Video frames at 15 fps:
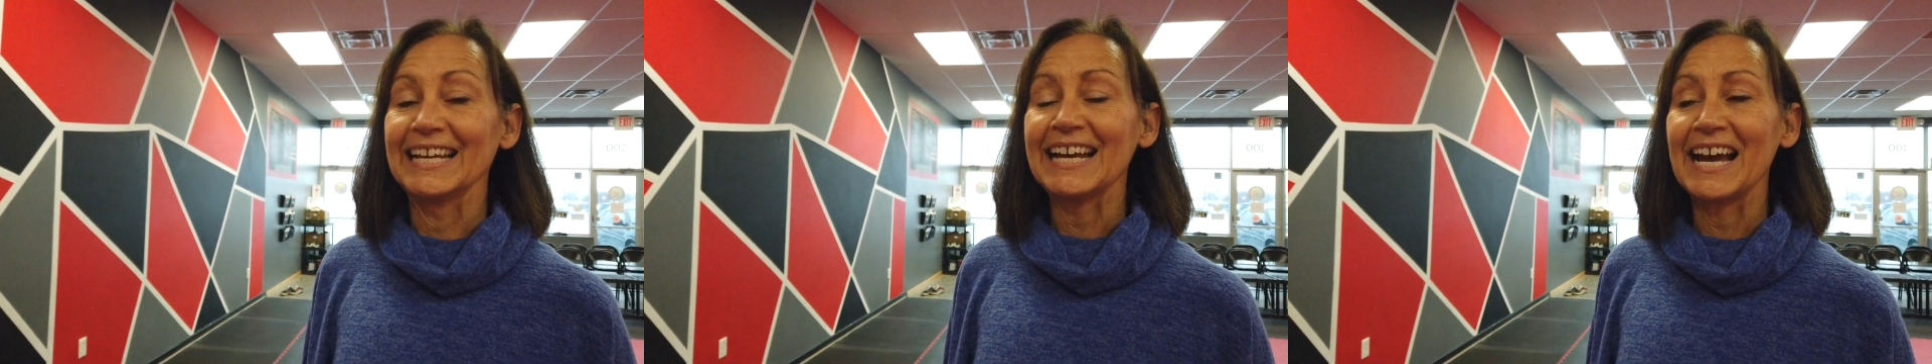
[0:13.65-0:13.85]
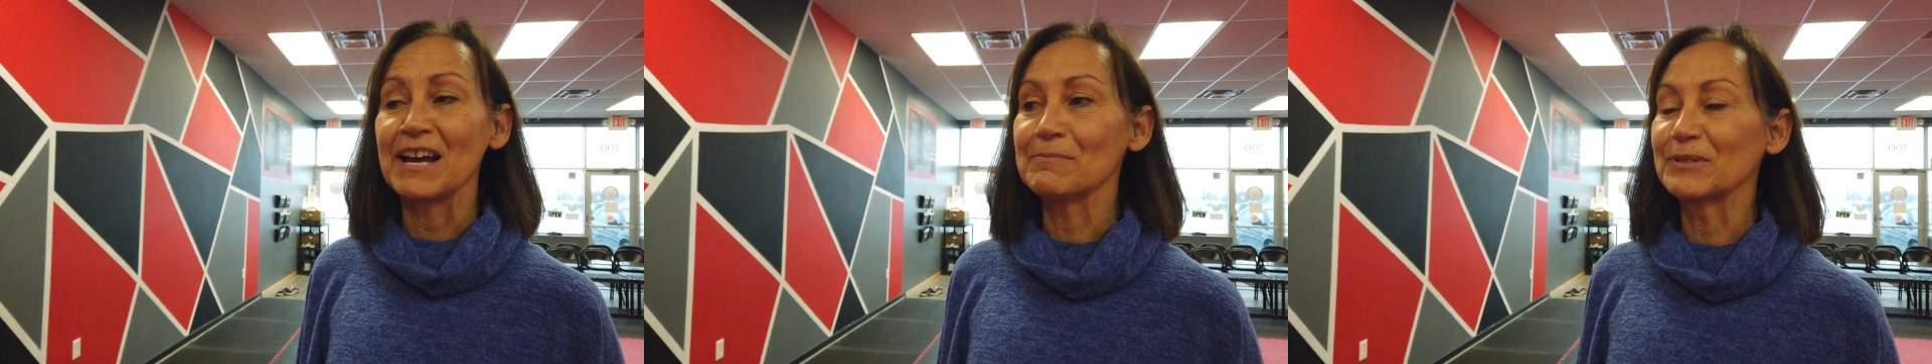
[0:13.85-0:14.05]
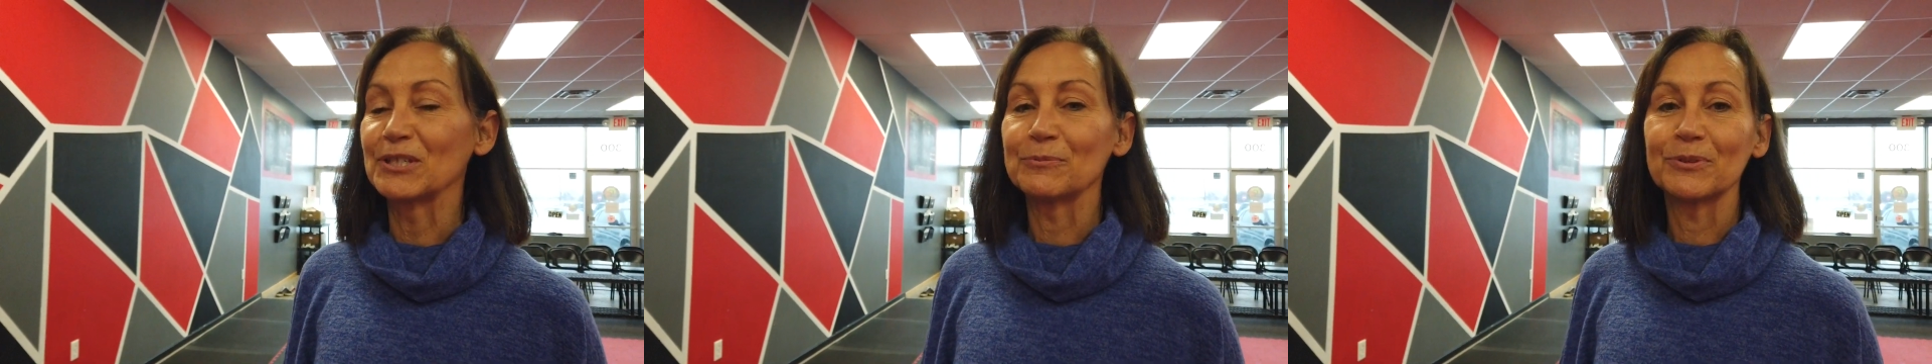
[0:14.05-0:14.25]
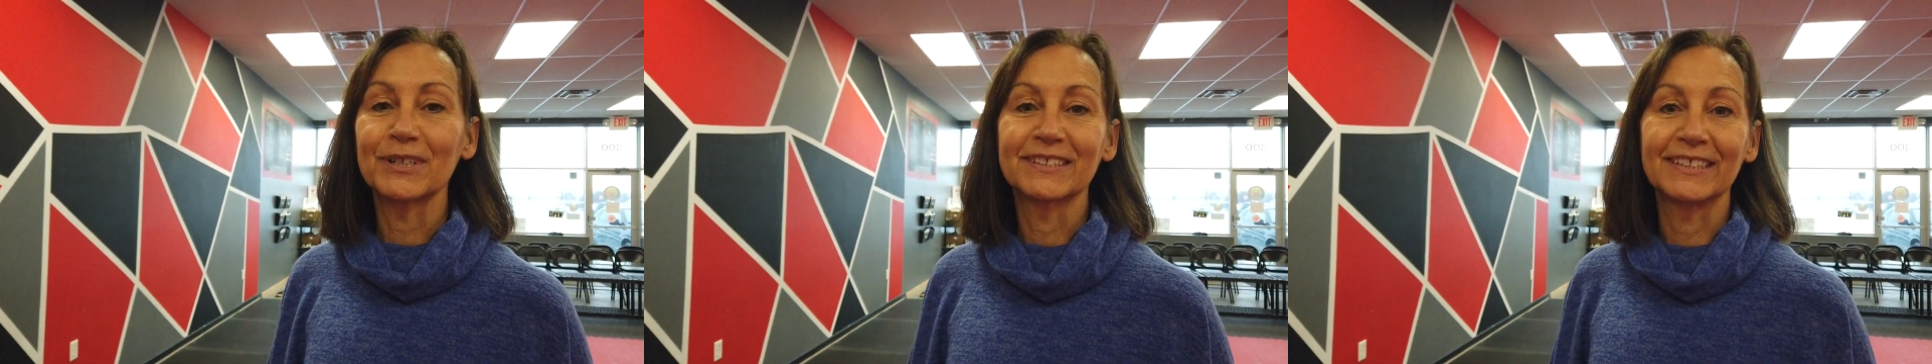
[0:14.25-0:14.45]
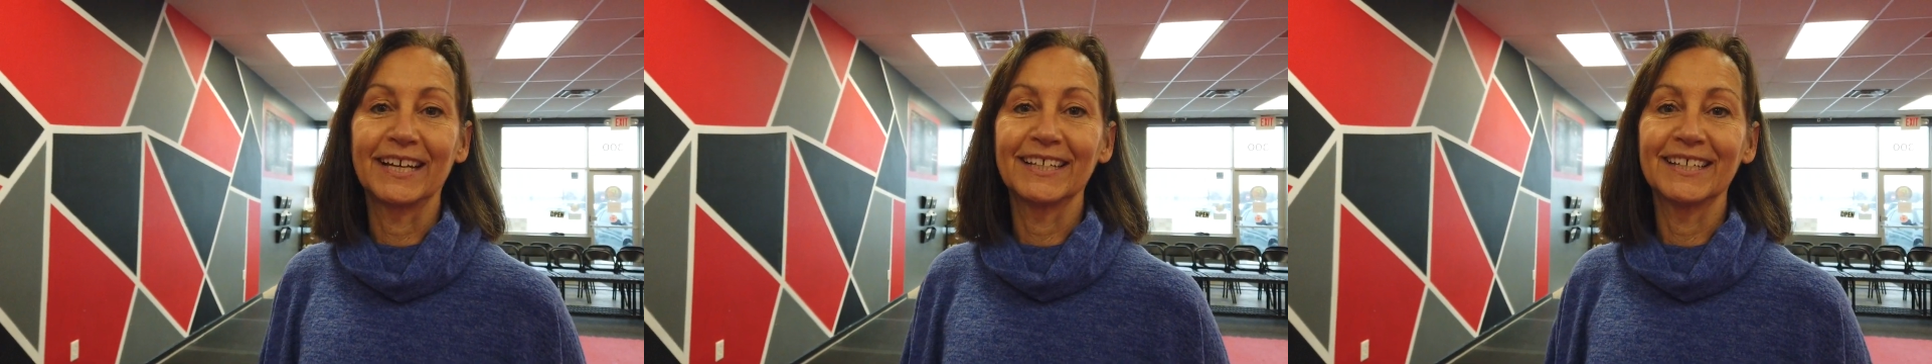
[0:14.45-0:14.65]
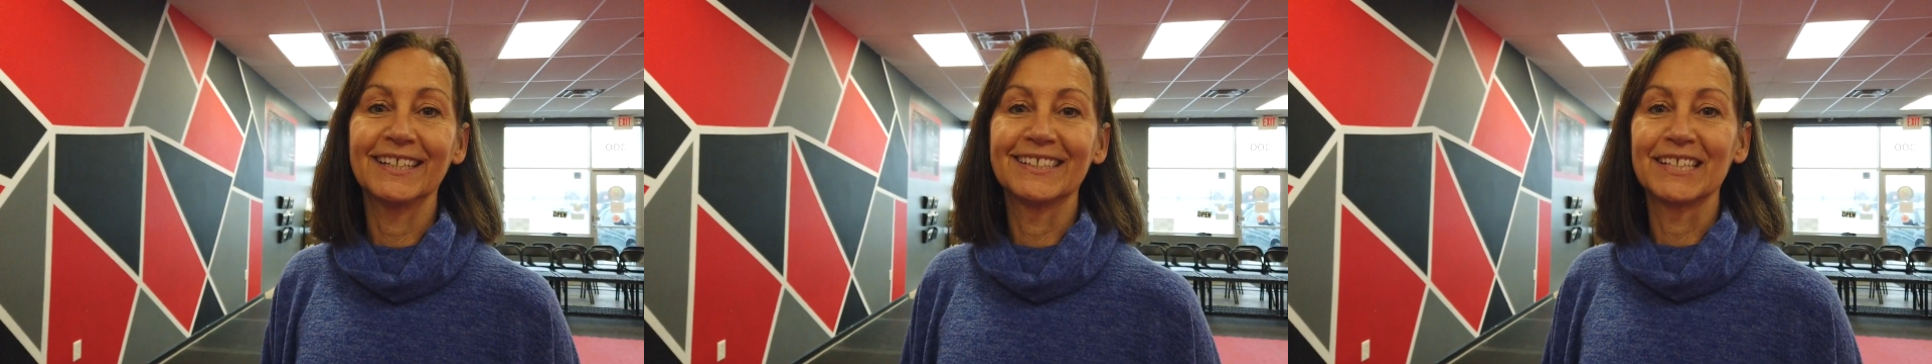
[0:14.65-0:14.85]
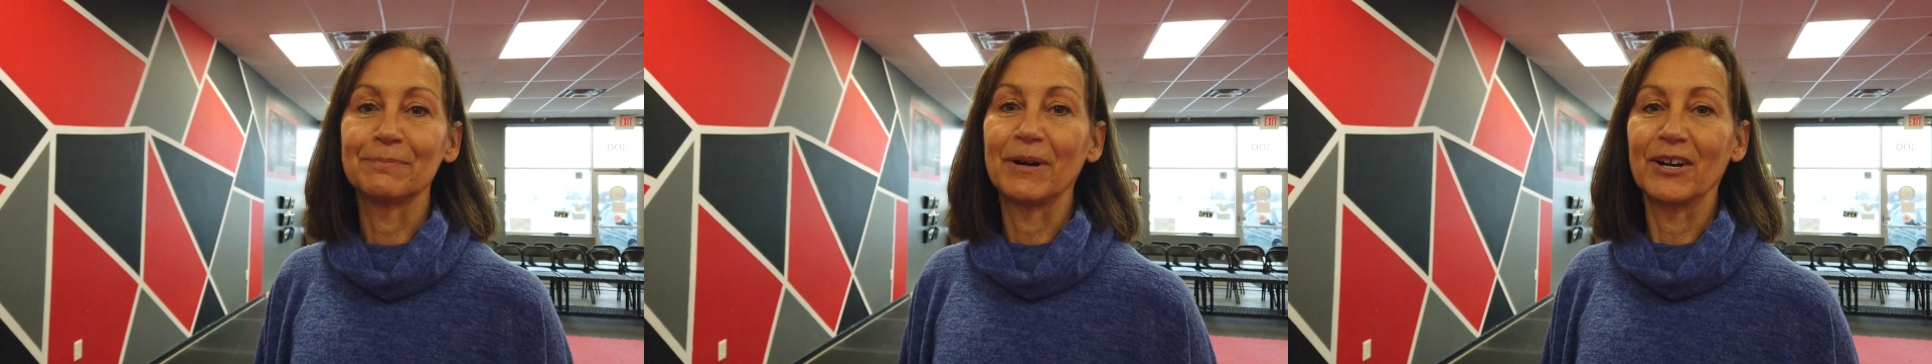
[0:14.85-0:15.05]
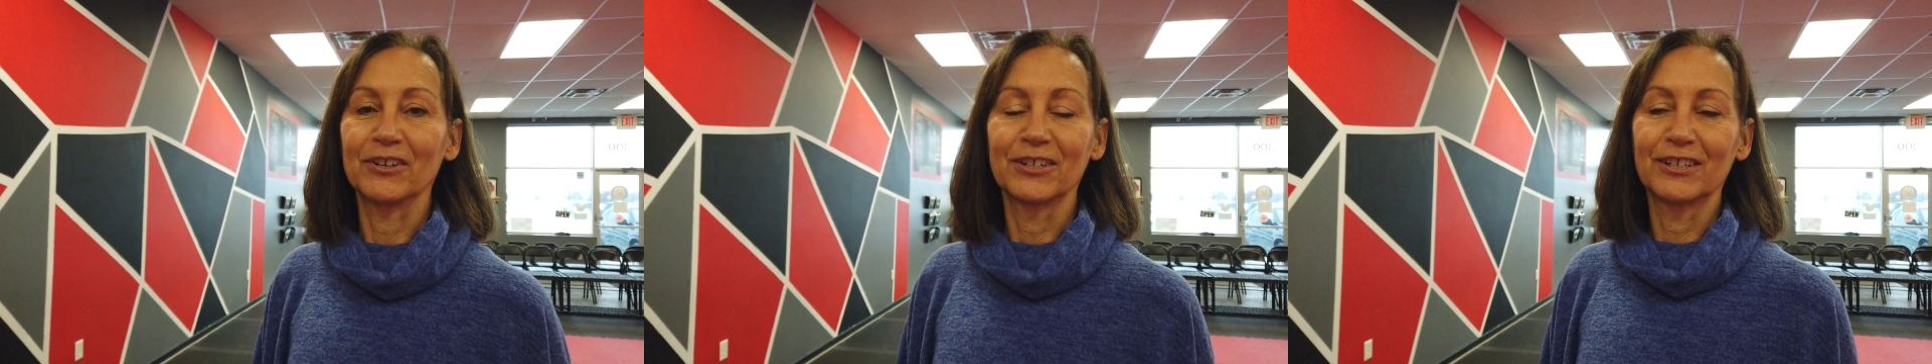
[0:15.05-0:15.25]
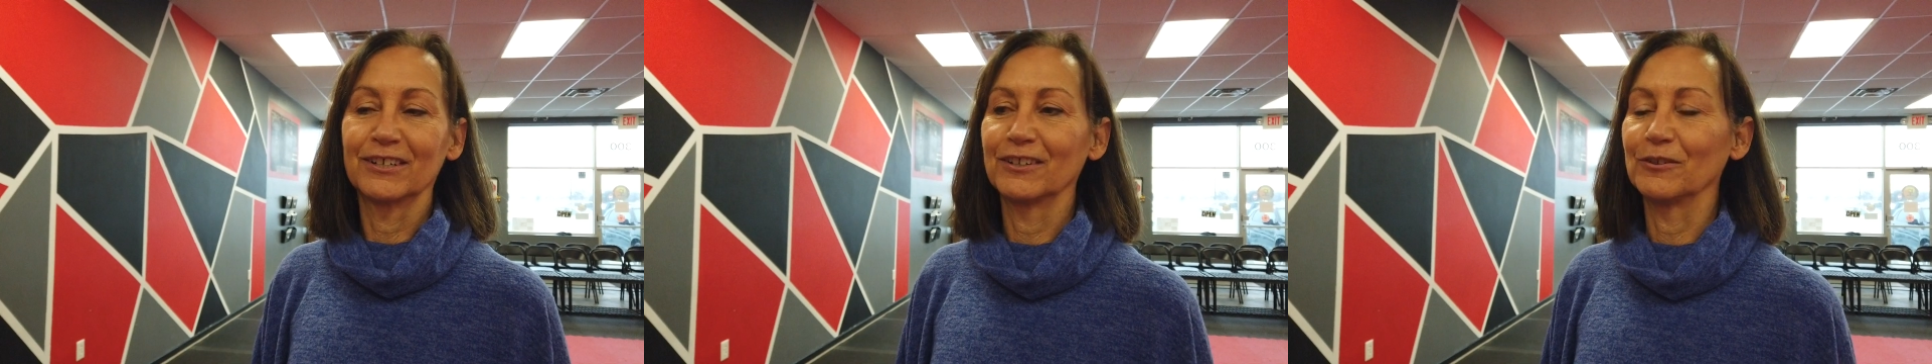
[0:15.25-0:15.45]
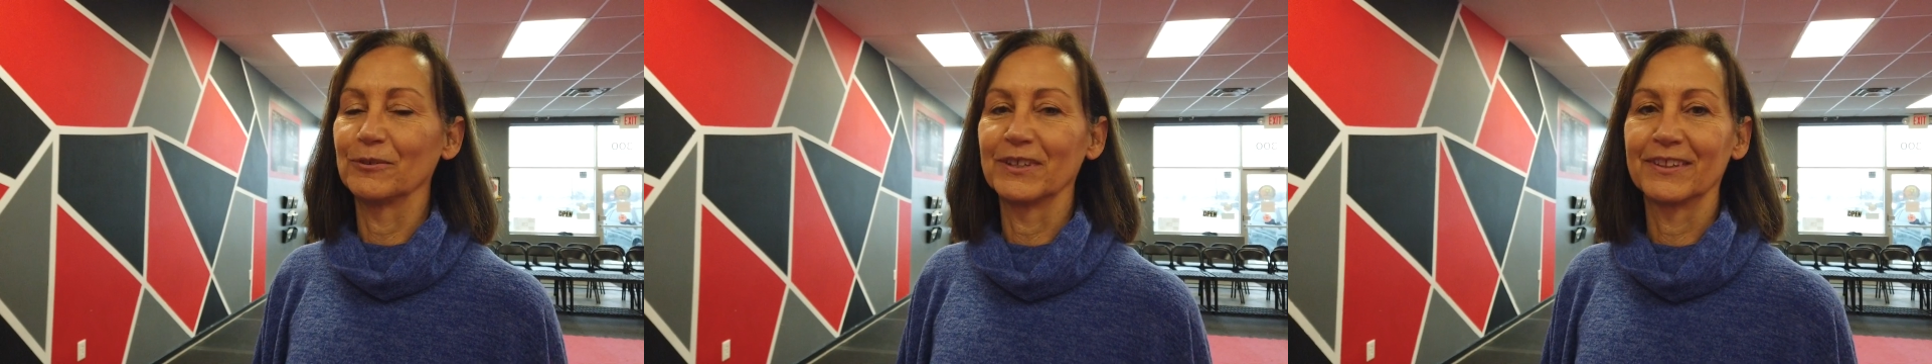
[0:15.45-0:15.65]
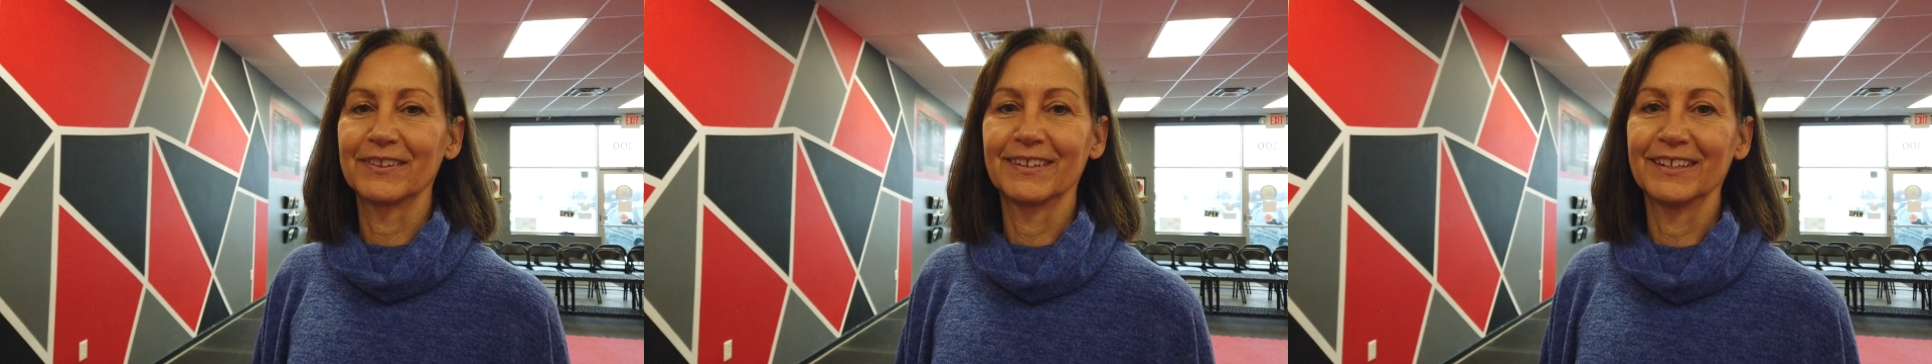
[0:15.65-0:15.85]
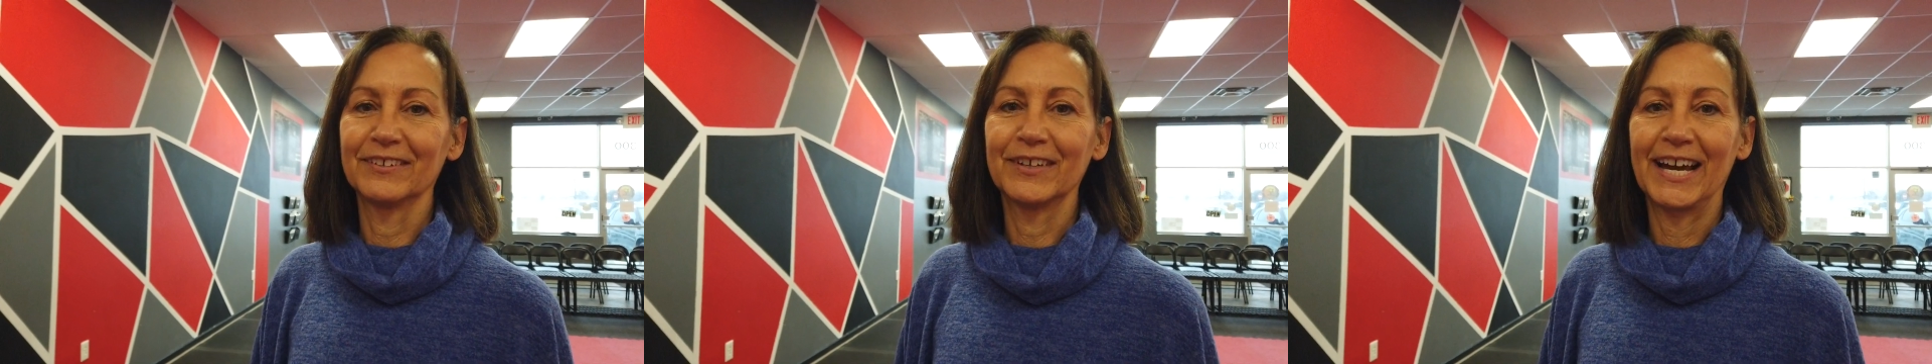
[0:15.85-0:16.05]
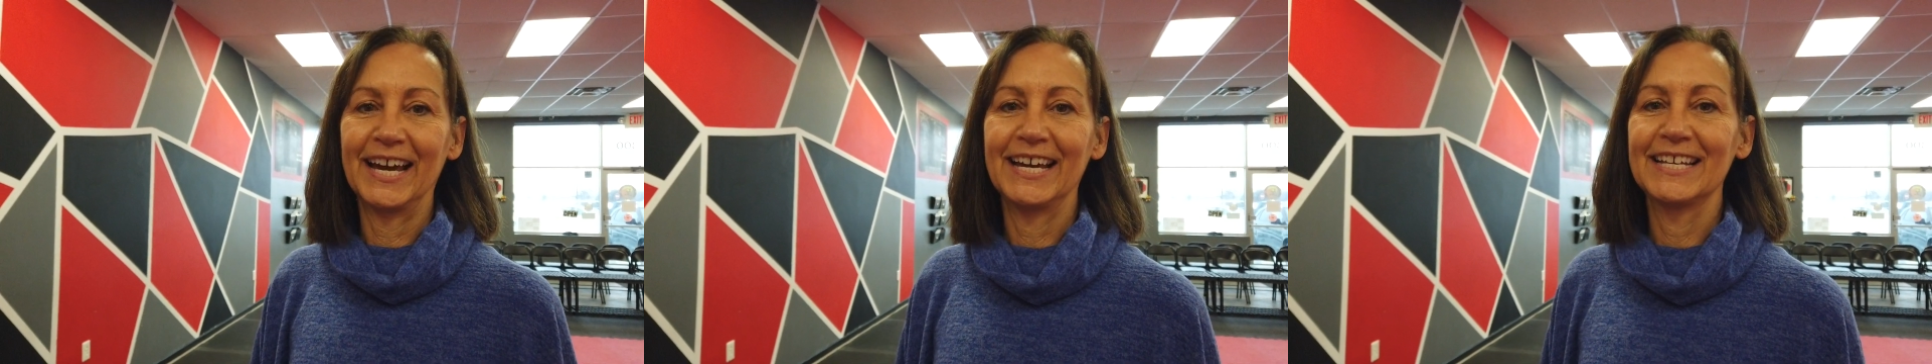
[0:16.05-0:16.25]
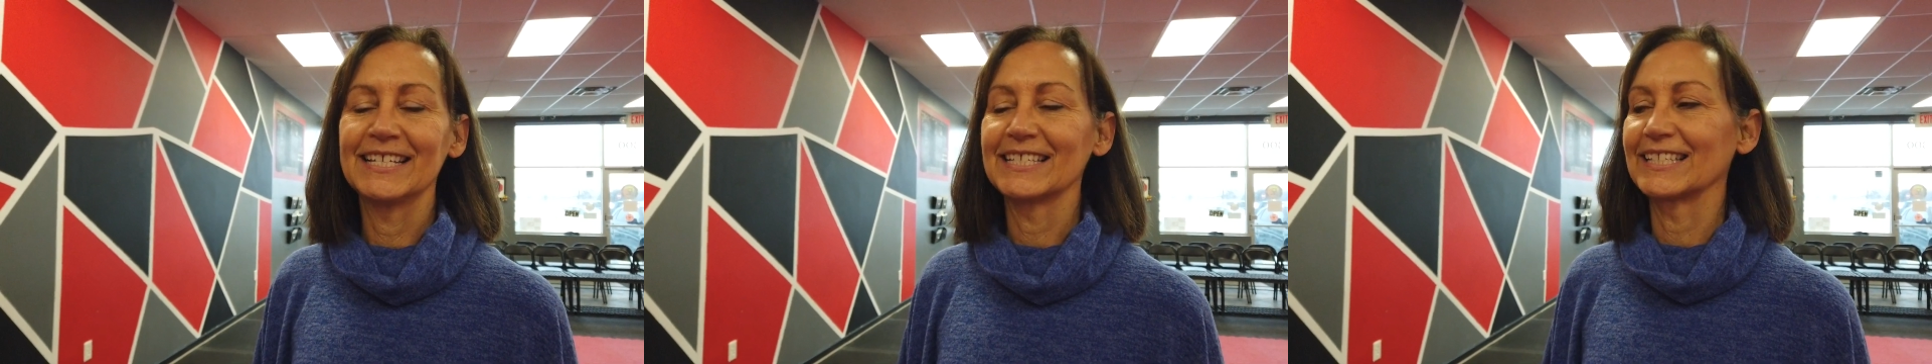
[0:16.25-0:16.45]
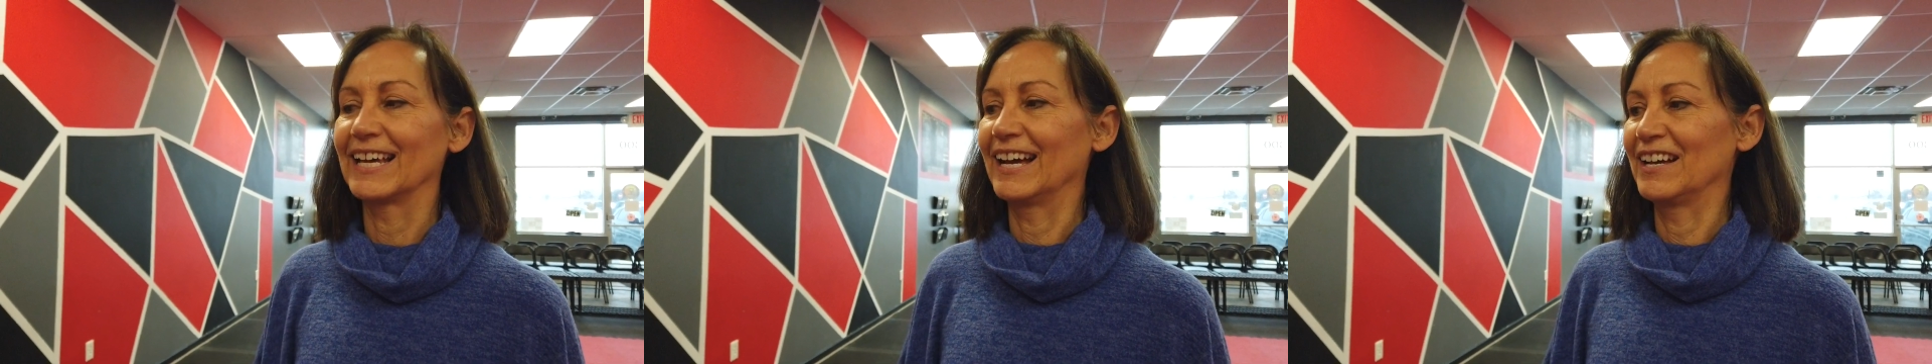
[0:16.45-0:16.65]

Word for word: Yeah, I'm super excited to partner with you guys.